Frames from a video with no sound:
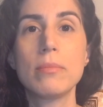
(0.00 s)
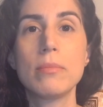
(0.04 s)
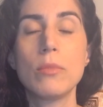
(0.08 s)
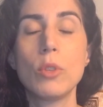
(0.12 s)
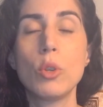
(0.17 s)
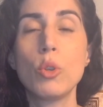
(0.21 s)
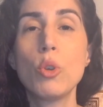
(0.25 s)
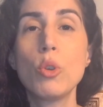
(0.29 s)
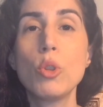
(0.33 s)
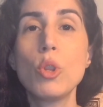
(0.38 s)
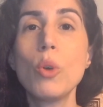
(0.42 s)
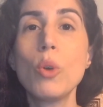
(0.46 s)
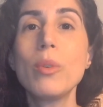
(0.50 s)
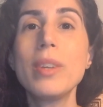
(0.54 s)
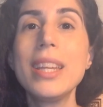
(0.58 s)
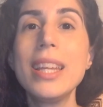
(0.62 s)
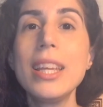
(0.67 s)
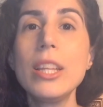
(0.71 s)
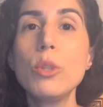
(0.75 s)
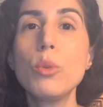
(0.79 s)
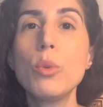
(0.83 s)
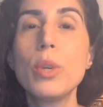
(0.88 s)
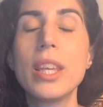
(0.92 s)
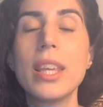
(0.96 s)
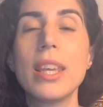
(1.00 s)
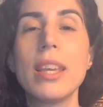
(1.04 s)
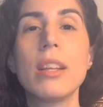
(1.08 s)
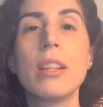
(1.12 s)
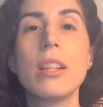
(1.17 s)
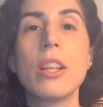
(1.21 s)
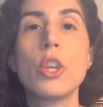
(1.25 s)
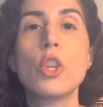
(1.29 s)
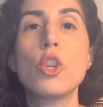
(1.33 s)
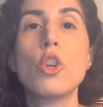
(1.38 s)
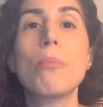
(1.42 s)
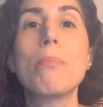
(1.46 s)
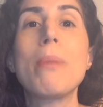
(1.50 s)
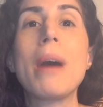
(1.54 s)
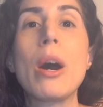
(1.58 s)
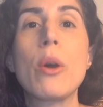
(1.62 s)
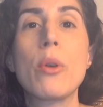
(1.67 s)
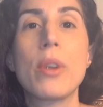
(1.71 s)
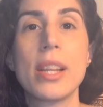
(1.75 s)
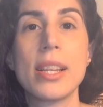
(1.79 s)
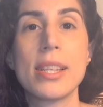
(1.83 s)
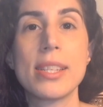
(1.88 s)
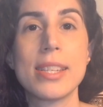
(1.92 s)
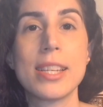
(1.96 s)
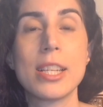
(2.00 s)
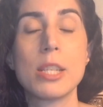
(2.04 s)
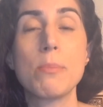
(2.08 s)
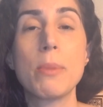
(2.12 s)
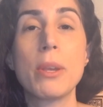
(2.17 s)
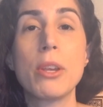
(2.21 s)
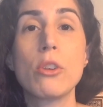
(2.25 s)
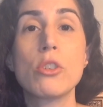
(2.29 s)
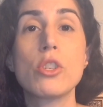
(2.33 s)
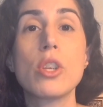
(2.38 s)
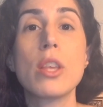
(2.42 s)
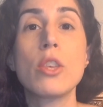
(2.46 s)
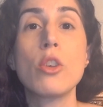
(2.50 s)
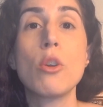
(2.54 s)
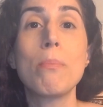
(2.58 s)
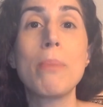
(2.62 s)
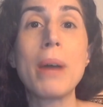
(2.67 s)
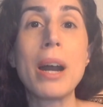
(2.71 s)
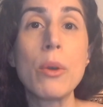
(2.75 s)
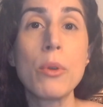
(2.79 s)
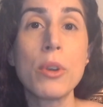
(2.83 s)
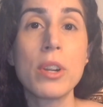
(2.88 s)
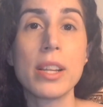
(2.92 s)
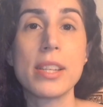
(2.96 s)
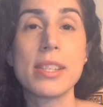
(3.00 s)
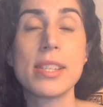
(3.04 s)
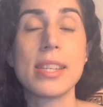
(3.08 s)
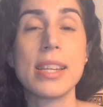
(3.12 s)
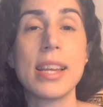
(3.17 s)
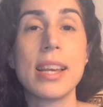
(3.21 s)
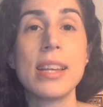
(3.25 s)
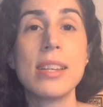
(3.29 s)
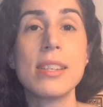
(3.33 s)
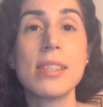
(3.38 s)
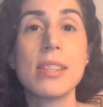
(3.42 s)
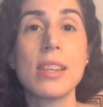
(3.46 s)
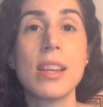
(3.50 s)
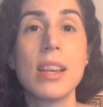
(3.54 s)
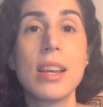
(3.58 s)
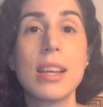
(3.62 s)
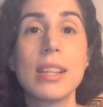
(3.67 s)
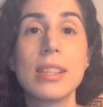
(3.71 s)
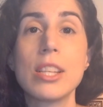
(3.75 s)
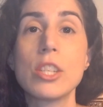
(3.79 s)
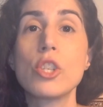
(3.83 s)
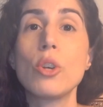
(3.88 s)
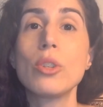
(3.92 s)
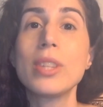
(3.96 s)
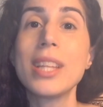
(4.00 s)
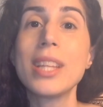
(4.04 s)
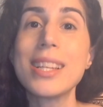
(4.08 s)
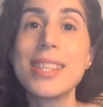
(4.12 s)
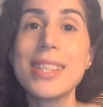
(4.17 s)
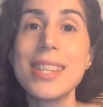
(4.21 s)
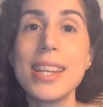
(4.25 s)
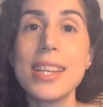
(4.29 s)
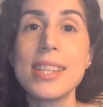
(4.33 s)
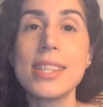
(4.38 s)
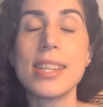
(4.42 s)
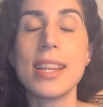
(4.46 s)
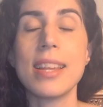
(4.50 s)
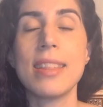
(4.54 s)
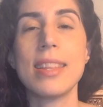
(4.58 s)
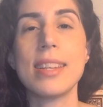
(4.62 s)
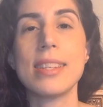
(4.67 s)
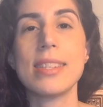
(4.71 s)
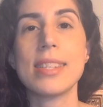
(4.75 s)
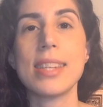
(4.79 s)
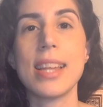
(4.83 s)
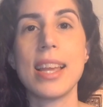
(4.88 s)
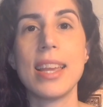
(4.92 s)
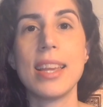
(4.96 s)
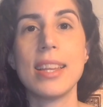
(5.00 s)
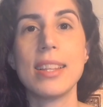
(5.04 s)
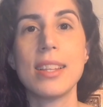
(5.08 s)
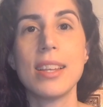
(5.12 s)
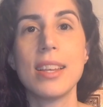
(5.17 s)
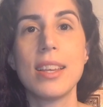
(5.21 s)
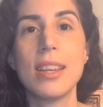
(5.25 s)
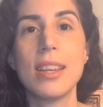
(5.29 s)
You don't need to heal your powerlessness because your powerlessness does not exist in this state.